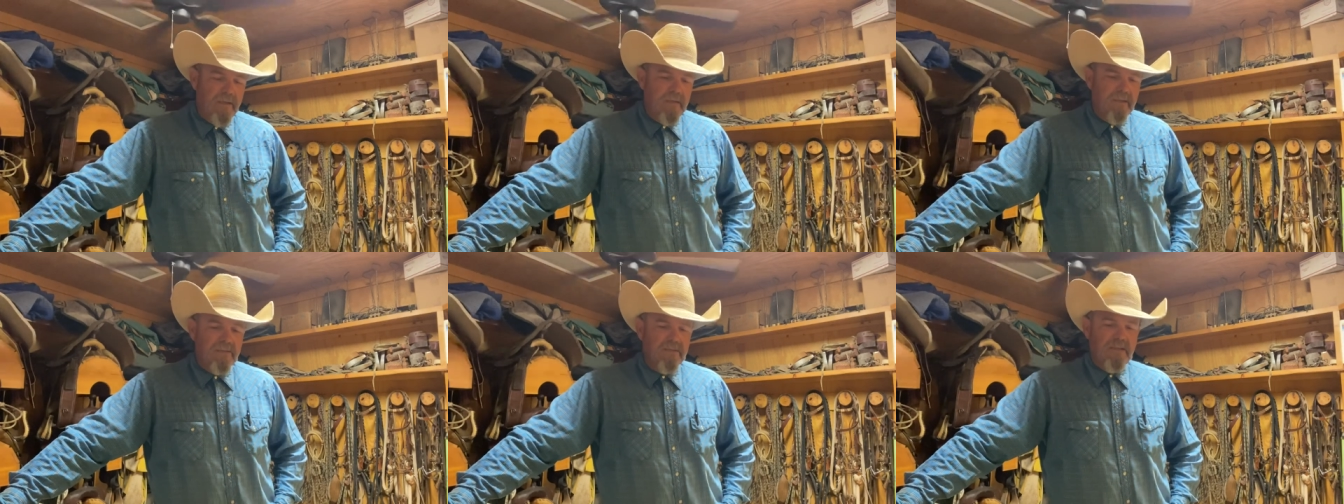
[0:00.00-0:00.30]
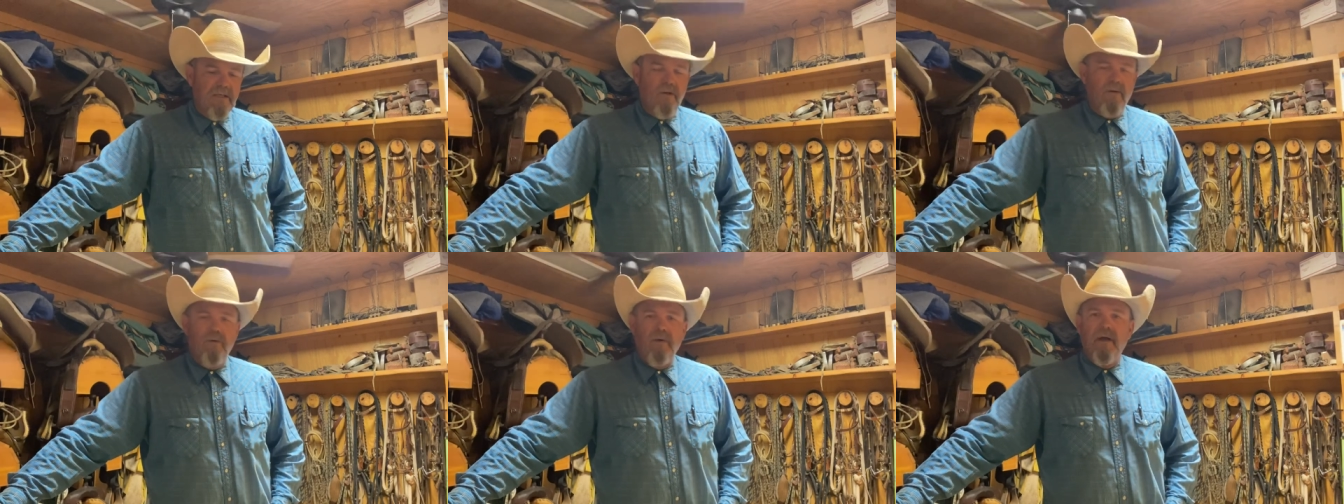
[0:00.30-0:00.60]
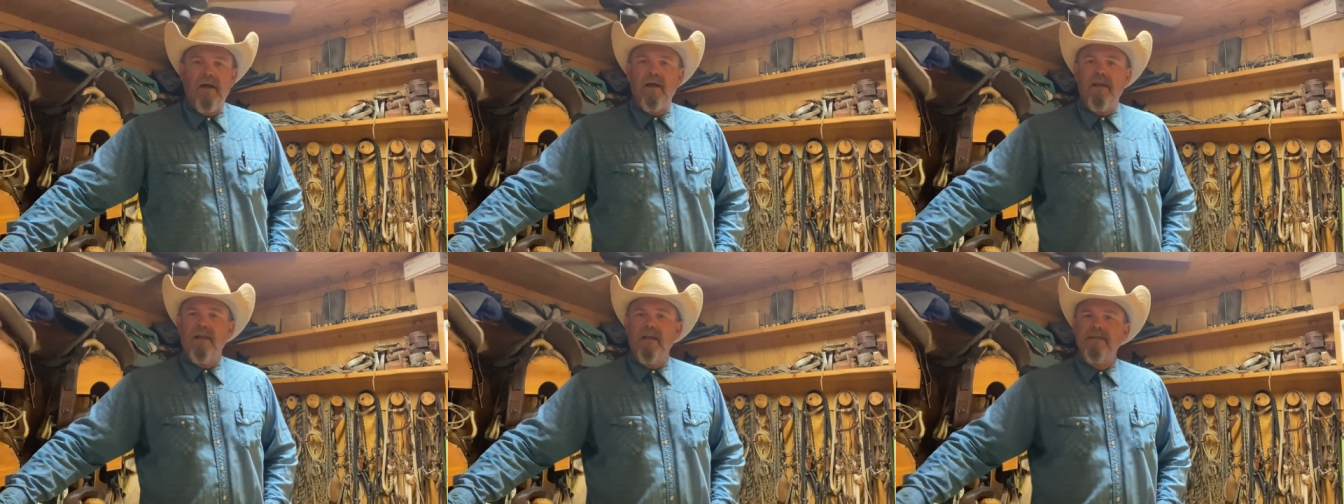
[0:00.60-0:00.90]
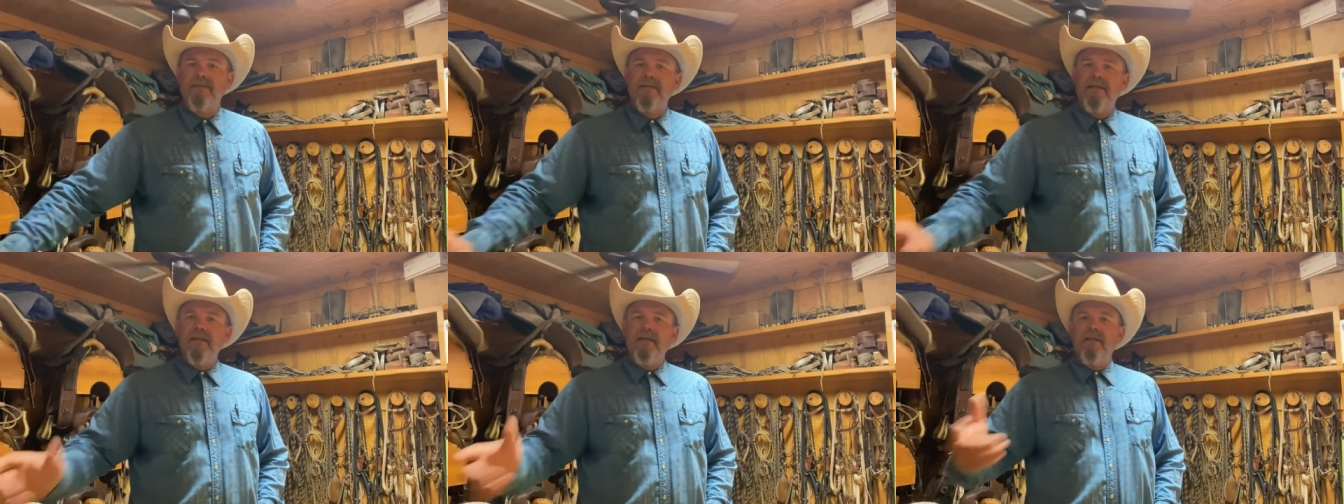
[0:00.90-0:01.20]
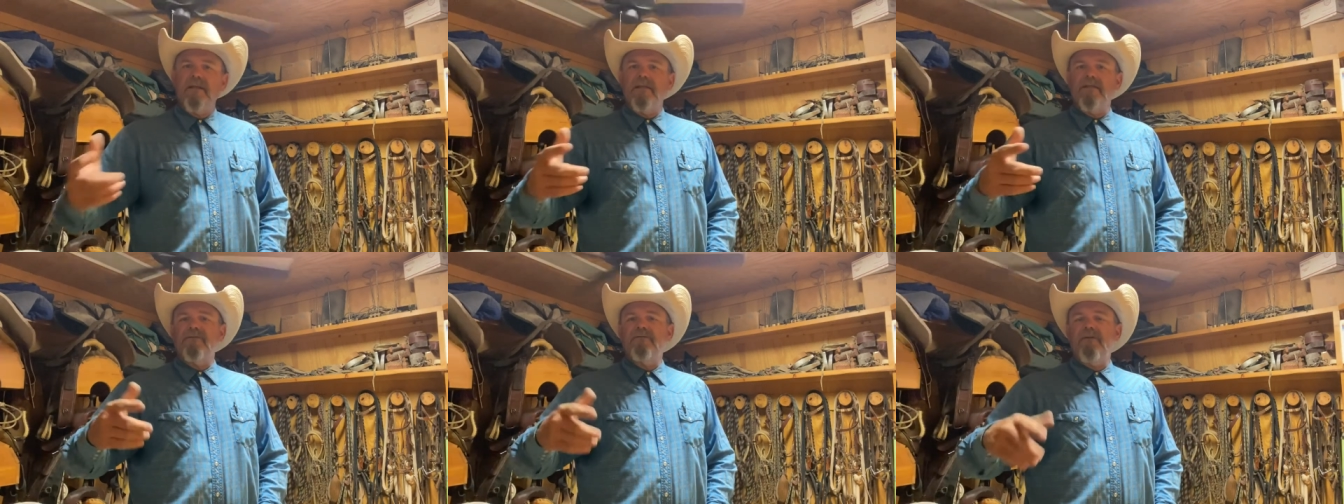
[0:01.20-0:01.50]
So let's get
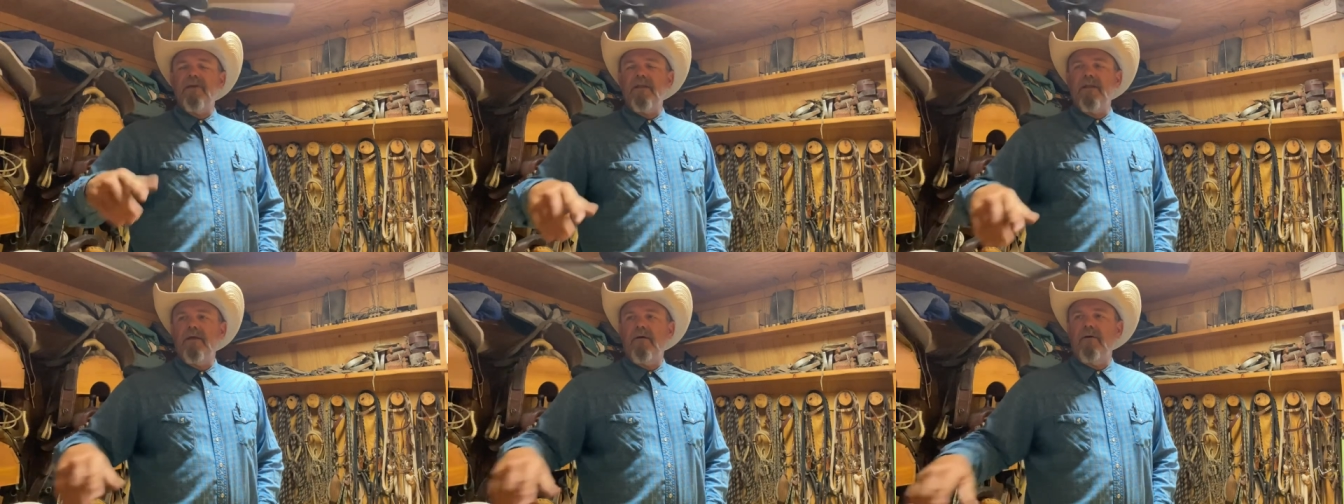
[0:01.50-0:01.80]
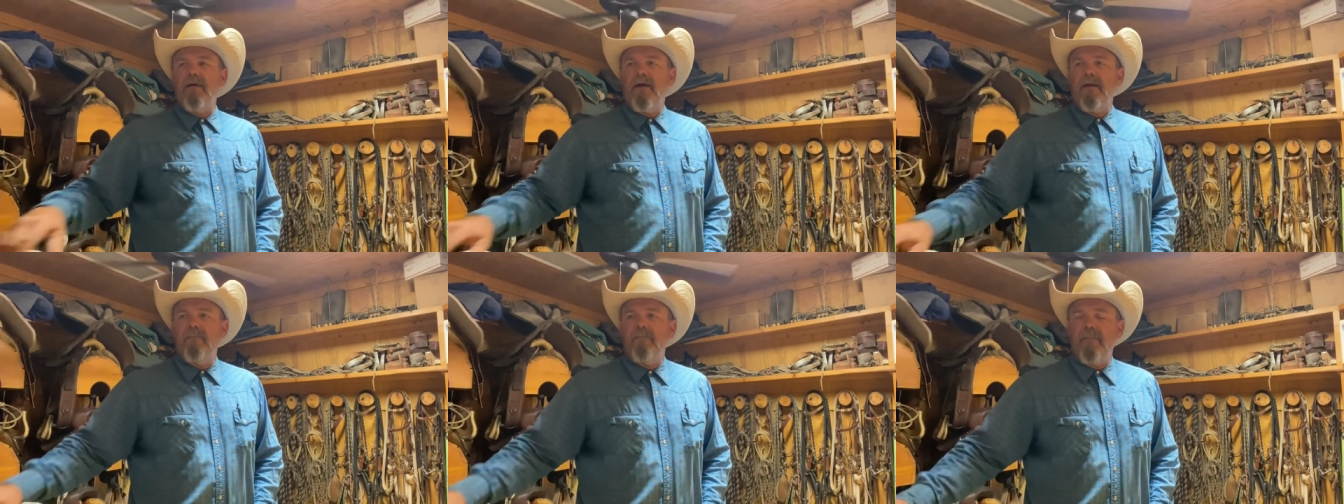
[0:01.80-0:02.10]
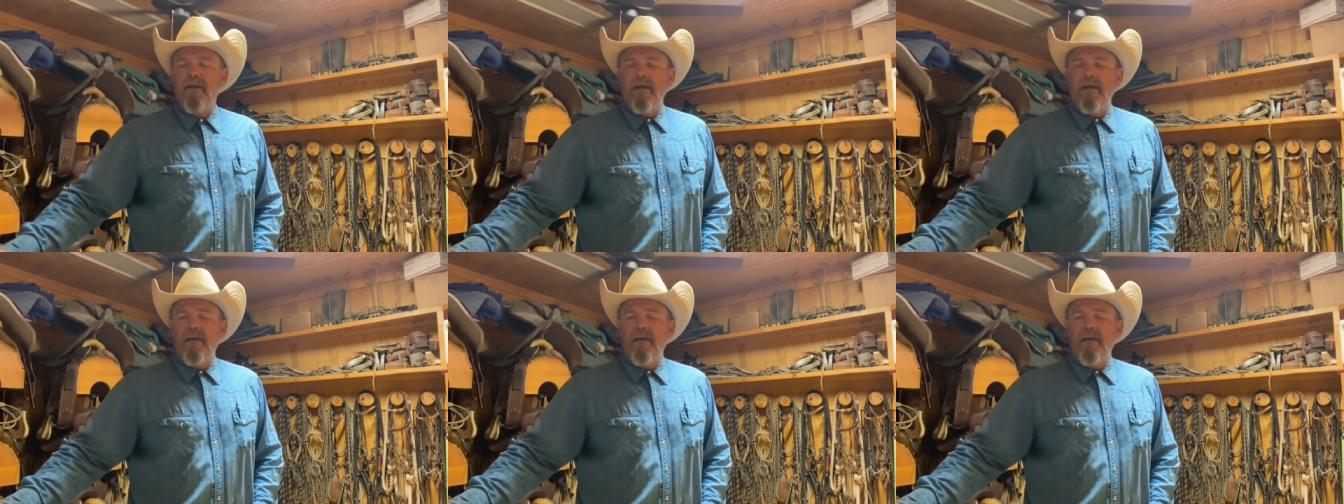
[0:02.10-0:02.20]
in this video. I,